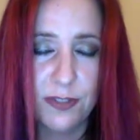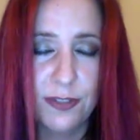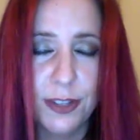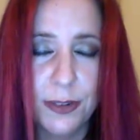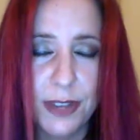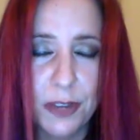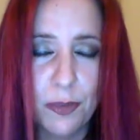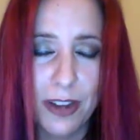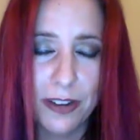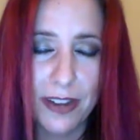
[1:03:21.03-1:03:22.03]
flowing
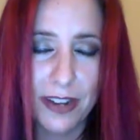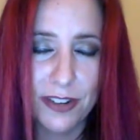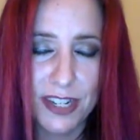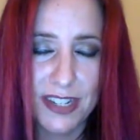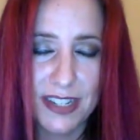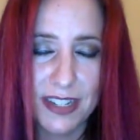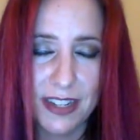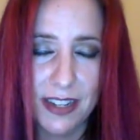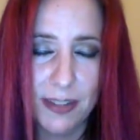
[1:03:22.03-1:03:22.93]
water energy tonight.